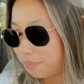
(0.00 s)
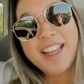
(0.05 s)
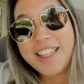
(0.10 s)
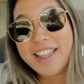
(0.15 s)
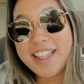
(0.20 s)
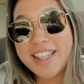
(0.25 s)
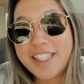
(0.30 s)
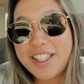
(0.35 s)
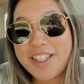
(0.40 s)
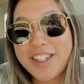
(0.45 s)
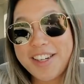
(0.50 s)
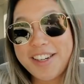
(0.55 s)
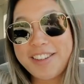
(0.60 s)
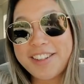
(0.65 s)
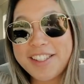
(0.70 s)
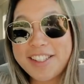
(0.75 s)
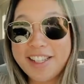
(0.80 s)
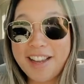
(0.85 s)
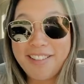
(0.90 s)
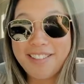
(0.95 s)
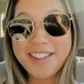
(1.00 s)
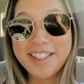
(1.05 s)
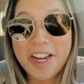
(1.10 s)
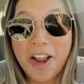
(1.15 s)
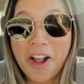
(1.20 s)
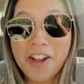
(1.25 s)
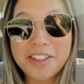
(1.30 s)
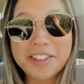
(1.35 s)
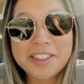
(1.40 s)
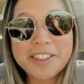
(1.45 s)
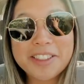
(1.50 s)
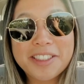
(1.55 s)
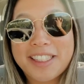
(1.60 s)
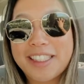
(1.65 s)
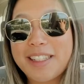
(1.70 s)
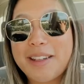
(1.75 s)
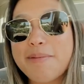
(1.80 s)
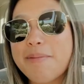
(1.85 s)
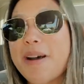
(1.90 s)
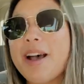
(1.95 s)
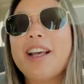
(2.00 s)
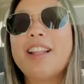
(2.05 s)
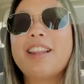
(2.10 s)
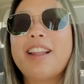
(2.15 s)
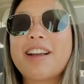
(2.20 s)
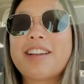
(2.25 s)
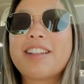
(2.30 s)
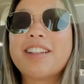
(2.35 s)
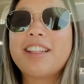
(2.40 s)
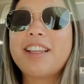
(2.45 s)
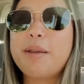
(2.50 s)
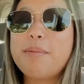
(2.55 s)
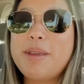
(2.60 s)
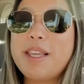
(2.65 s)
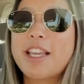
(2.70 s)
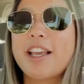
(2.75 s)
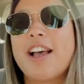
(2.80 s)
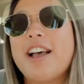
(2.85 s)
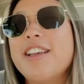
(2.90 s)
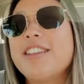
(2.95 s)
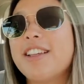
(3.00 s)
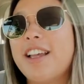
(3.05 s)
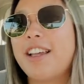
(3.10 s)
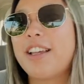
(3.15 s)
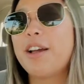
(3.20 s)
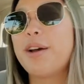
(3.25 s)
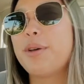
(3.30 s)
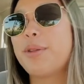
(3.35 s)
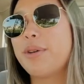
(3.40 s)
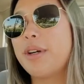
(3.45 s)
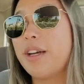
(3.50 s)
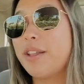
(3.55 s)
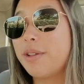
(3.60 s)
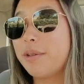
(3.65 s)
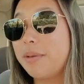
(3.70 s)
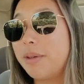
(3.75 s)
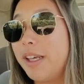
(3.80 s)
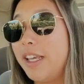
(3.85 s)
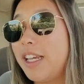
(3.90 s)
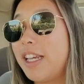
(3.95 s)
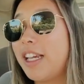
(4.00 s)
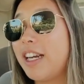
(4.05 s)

This drink was $7, but luckily because I go throughout the week